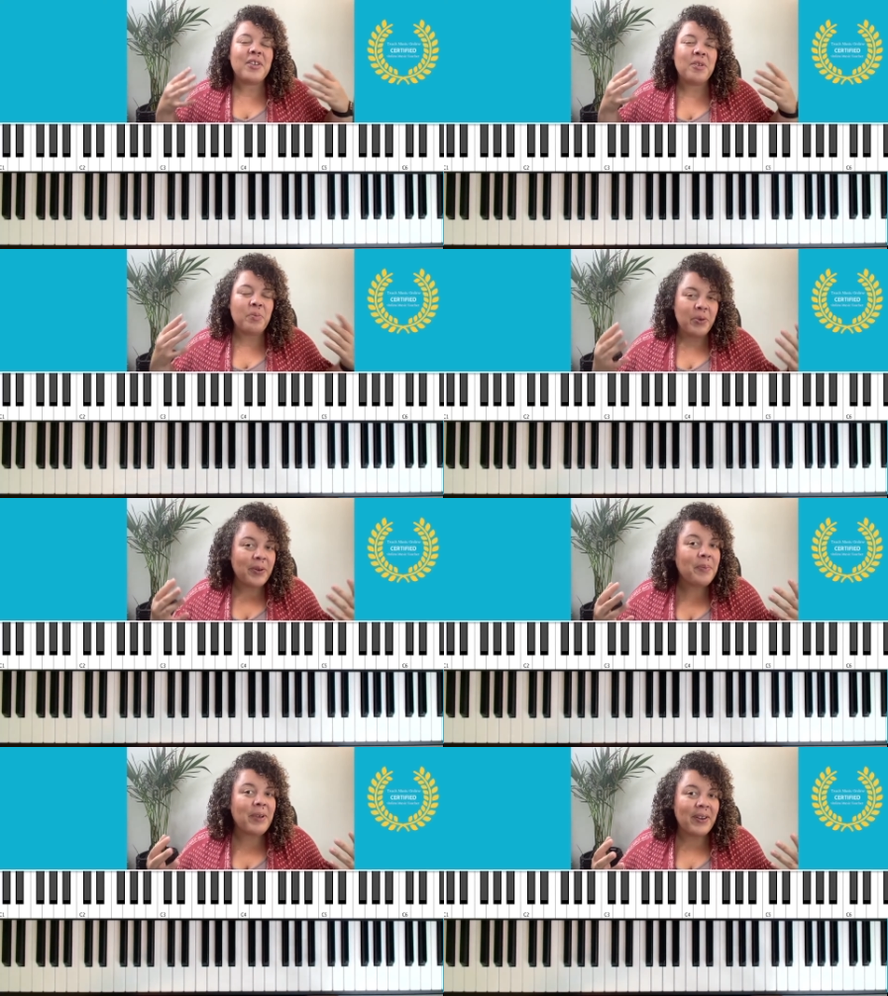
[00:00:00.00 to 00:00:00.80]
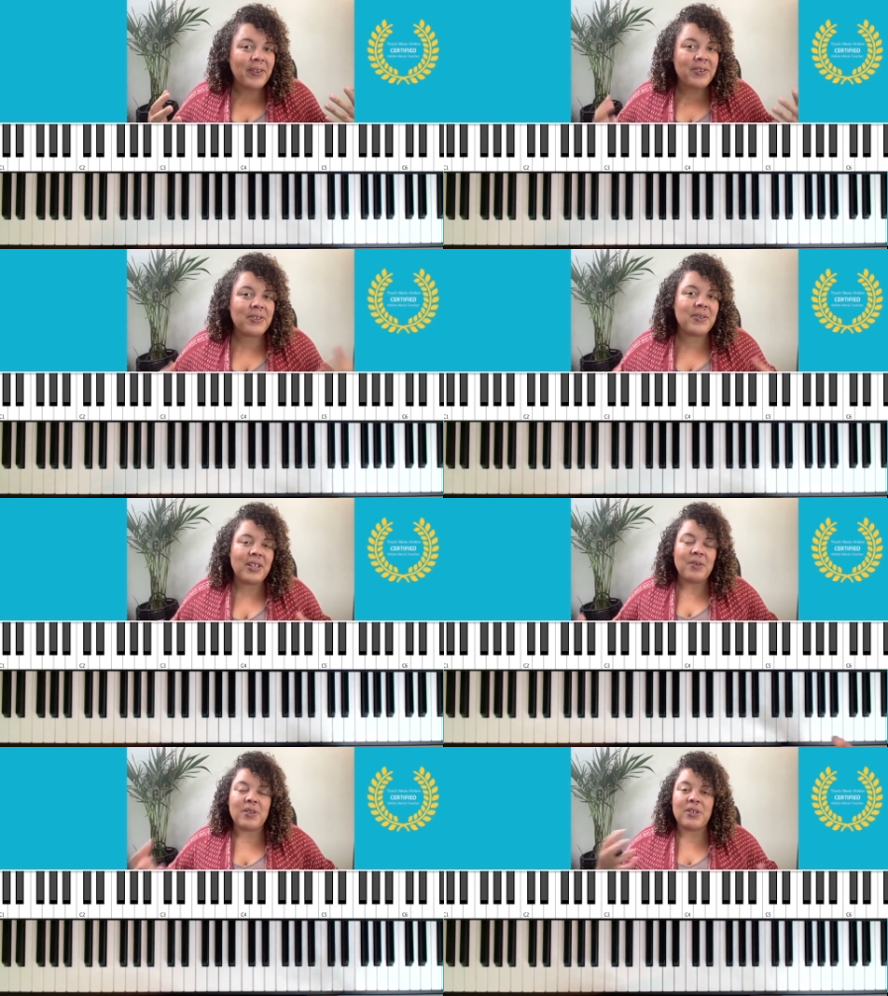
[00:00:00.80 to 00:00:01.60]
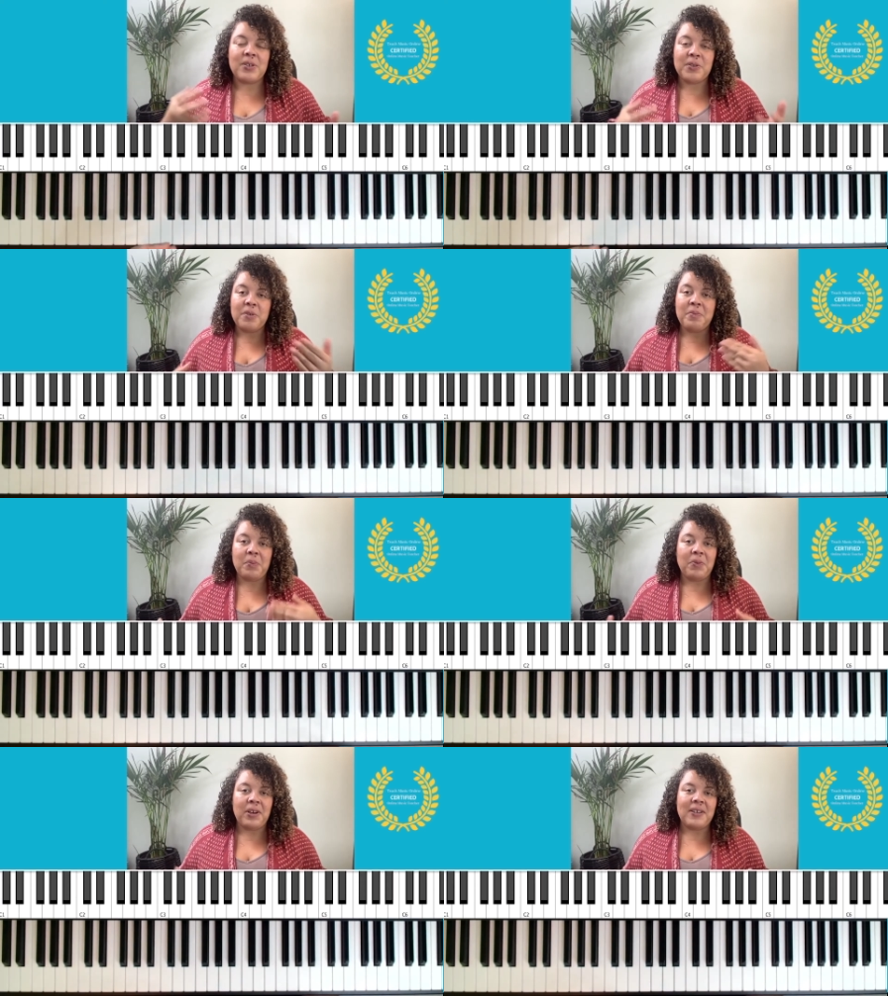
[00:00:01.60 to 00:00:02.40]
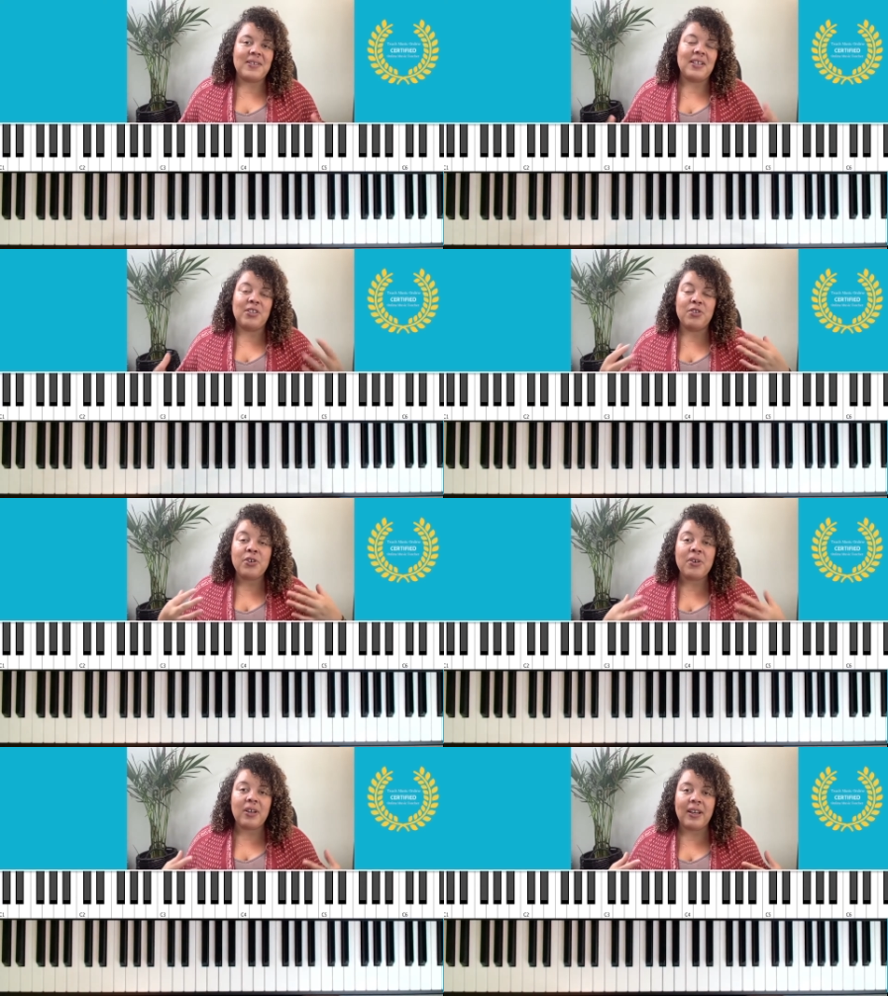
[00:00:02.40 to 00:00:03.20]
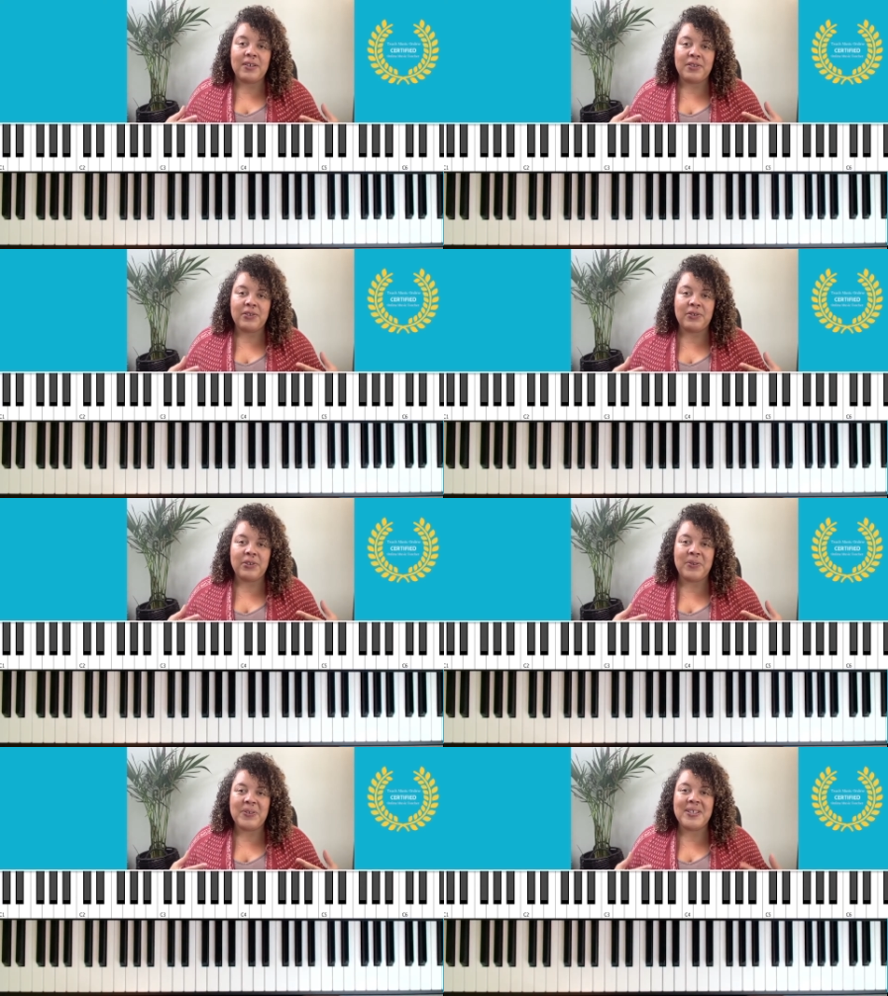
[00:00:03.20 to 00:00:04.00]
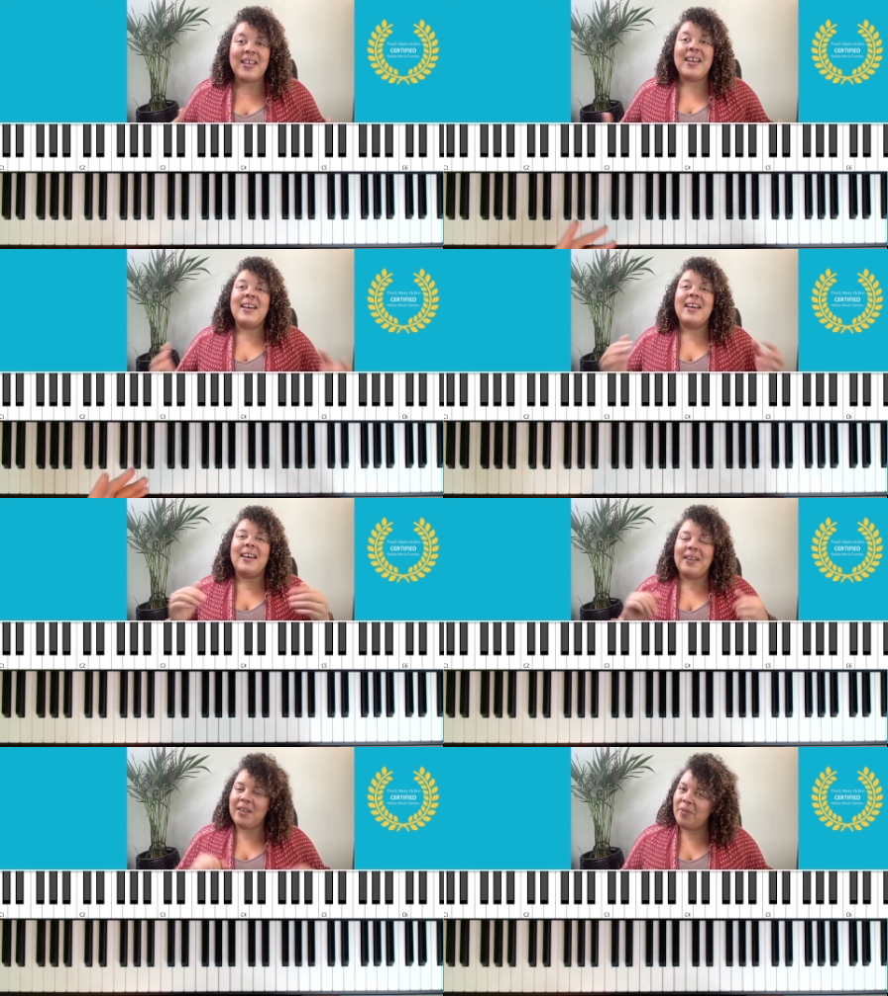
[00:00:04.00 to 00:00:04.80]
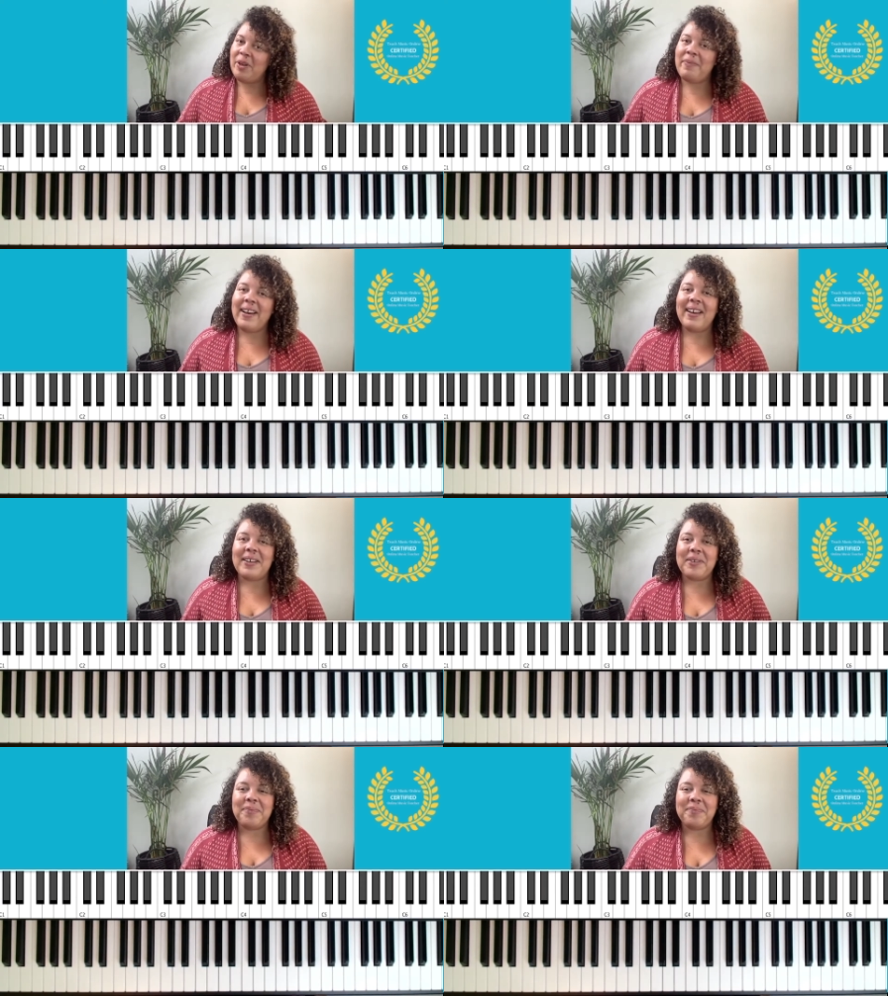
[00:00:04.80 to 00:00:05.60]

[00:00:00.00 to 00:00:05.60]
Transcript: The more the better, so that you can start to memorize and internalize those notes and come on back.